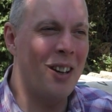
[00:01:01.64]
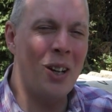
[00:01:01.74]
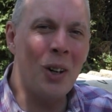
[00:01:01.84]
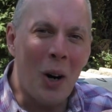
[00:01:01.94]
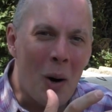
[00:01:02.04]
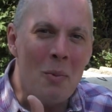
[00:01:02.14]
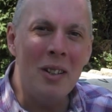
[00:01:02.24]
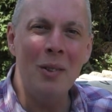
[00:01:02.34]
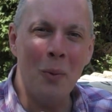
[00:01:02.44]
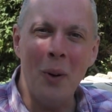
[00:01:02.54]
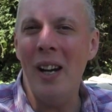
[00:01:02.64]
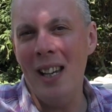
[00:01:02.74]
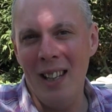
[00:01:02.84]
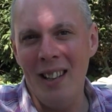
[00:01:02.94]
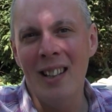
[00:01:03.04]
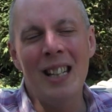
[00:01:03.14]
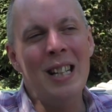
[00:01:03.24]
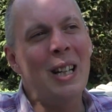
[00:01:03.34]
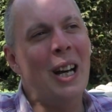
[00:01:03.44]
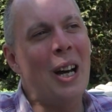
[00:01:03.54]
a common way
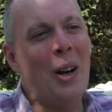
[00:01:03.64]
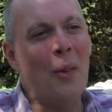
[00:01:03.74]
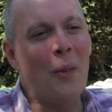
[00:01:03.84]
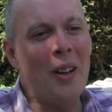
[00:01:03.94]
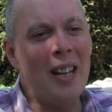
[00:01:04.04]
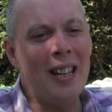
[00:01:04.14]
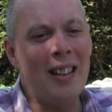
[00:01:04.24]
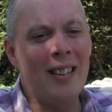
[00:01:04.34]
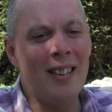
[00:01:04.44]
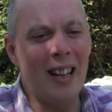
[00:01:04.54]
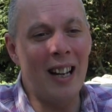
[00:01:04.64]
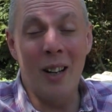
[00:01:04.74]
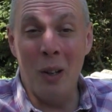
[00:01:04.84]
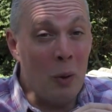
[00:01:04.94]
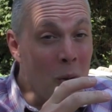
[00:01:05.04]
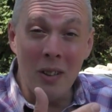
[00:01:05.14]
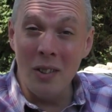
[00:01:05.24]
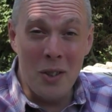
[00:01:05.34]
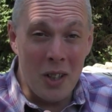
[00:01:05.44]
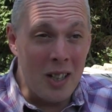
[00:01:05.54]
uh, with our local
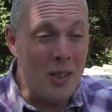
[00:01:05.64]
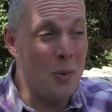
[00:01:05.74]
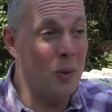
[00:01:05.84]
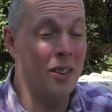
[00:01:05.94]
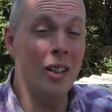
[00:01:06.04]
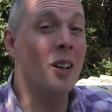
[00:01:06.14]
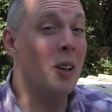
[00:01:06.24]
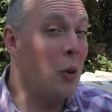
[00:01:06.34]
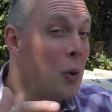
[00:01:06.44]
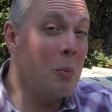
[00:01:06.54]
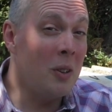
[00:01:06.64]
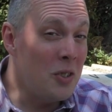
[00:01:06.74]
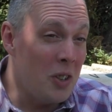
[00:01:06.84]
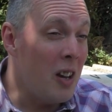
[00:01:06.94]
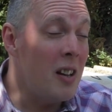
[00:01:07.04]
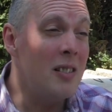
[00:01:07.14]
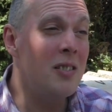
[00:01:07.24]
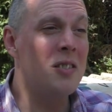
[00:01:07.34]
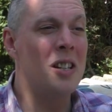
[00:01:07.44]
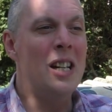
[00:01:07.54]
church, with the global
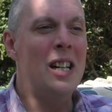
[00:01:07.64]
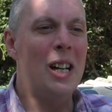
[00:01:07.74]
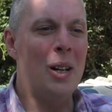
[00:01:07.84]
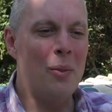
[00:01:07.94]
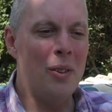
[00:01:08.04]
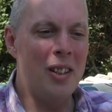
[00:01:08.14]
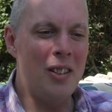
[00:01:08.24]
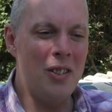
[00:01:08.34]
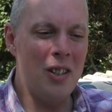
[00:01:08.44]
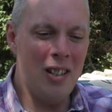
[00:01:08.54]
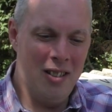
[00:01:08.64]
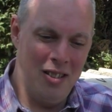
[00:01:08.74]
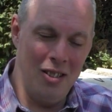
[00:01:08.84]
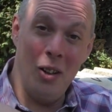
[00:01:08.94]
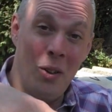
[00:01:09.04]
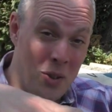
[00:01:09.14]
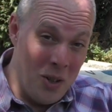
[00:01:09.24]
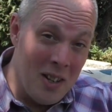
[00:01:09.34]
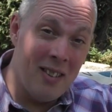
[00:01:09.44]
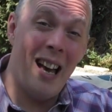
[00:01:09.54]
church, uh, with the church on
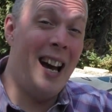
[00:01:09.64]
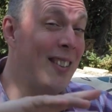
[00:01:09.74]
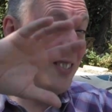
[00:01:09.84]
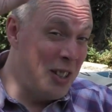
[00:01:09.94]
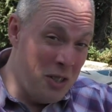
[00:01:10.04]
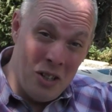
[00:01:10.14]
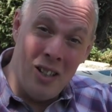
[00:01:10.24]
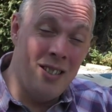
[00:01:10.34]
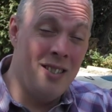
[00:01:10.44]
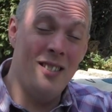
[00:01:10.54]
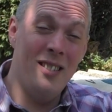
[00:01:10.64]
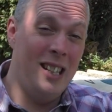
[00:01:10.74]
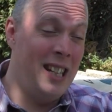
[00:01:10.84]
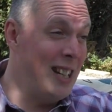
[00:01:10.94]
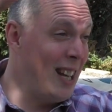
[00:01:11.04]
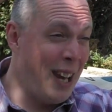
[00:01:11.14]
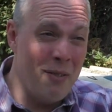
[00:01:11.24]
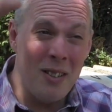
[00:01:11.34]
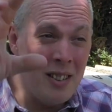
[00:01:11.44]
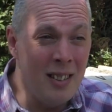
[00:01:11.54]
earth and the church in
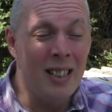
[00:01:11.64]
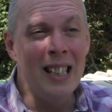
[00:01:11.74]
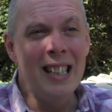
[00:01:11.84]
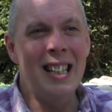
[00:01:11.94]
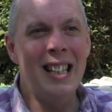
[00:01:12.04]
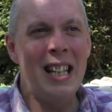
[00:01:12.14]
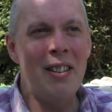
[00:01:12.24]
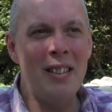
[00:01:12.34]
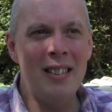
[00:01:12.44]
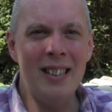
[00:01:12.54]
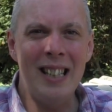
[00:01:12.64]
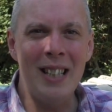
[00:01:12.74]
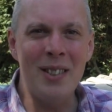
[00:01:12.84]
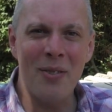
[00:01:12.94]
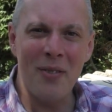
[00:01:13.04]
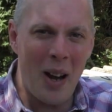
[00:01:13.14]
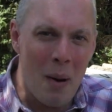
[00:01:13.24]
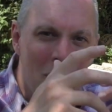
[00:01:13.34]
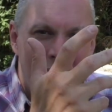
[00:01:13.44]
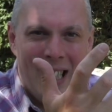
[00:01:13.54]
heaven. Uh, there is this
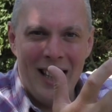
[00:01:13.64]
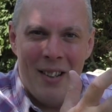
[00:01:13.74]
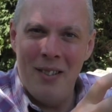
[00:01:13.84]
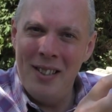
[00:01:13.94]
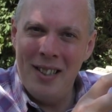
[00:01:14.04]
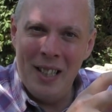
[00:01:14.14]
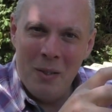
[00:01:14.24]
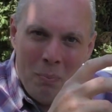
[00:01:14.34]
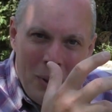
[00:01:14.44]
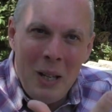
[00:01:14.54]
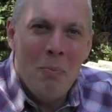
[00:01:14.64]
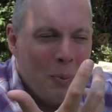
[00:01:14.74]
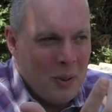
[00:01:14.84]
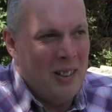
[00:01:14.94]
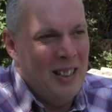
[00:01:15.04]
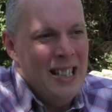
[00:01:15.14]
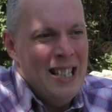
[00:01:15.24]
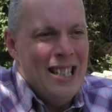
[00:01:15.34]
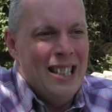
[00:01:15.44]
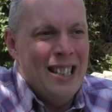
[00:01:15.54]
family, there is this people,
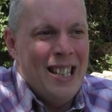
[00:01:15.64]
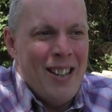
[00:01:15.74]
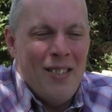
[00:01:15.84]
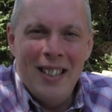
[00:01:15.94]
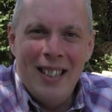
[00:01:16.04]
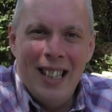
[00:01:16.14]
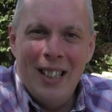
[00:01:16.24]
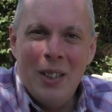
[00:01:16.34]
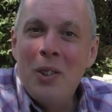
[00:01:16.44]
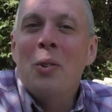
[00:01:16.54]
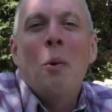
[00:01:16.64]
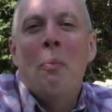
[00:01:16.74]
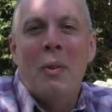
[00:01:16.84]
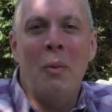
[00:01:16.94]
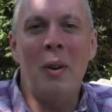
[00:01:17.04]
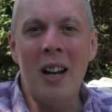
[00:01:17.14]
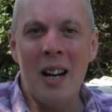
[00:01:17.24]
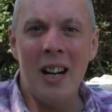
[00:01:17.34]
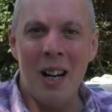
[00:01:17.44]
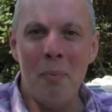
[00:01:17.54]
uh, there is this group that we
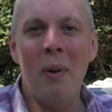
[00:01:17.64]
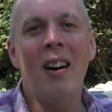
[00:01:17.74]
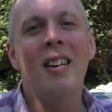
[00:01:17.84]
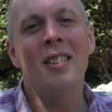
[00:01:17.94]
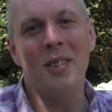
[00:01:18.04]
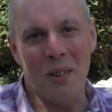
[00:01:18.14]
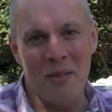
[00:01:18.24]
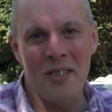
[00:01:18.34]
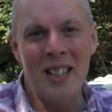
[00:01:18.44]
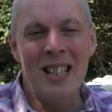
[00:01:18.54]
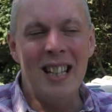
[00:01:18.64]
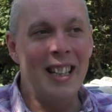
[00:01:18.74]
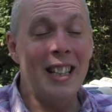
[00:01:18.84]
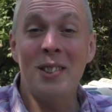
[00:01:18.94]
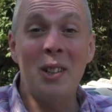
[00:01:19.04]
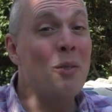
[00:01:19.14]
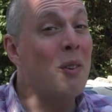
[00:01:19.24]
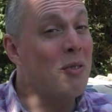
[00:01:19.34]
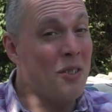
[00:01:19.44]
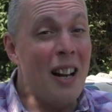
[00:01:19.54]
are, a part of. And that's so
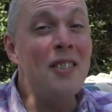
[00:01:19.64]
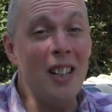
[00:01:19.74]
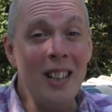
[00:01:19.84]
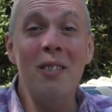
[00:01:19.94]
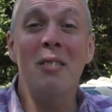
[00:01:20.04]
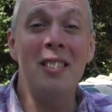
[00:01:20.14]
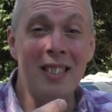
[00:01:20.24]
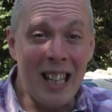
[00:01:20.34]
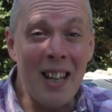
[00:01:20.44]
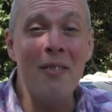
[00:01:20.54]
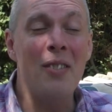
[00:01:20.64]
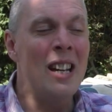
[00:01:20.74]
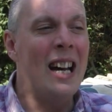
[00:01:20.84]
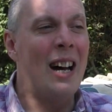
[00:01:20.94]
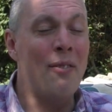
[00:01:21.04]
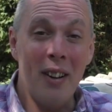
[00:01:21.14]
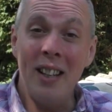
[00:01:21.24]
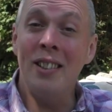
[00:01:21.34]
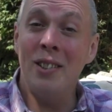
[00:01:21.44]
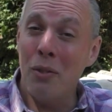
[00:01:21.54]
refreshing to receive and for
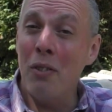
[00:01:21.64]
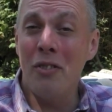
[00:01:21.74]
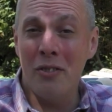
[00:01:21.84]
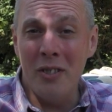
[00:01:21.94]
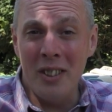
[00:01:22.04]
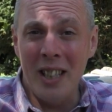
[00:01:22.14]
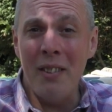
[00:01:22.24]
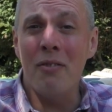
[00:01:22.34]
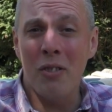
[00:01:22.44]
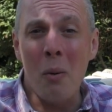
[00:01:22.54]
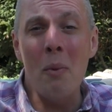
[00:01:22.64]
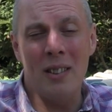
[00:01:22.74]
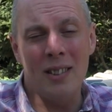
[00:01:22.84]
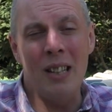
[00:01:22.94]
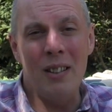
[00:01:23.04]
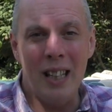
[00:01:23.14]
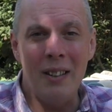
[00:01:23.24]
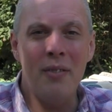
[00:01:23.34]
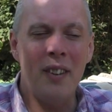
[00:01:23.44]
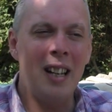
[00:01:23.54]
others to re receive from us in,
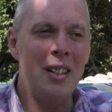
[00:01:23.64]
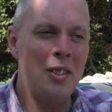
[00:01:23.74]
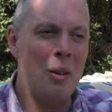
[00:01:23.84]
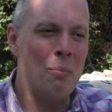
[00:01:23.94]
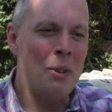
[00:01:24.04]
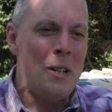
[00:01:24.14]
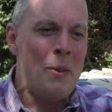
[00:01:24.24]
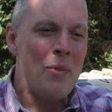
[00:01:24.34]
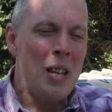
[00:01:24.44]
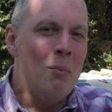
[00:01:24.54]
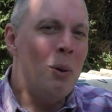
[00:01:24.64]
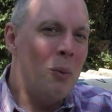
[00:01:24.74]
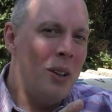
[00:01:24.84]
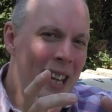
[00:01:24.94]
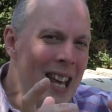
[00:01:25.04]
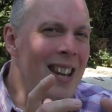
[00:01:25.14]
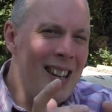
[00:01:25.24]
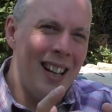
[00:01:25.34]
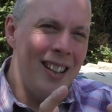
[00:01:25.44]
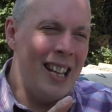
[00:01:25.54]
in fellowship. But within
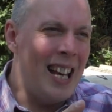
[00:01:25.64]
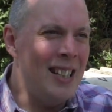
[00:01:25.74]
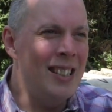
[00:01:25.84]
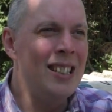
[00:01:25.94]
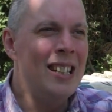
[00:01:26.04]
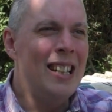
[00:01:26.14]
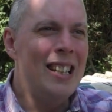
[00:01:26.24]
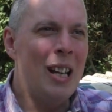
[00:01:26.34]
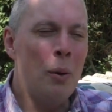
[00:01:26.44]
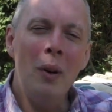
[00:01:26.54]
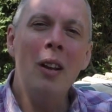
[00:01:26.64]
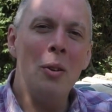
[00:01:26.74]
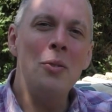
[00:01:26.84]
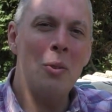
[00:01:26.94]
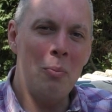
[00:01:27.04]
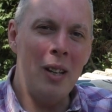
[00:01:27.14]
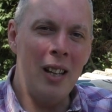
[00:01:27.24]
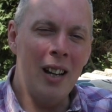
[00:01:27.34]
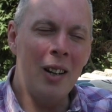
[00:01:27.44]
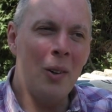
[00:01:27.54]
that, then, there will also
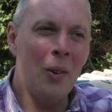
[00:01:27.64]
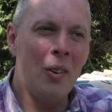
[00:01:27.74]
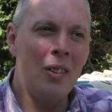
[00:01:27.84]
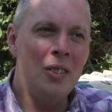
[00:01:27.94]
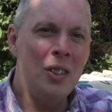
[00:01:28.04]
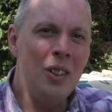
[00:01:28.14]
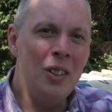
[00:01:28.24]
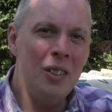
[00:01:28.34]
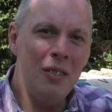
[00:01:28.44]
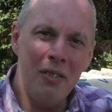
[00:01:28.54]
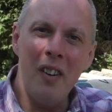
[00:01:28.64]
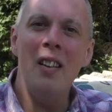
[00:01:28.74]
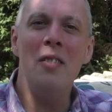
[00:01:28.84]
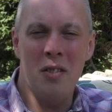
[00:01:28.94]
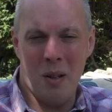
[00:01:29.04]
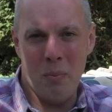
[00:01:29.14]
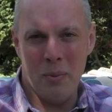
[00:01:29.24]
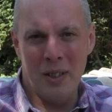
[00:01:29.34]
be a call to friendship,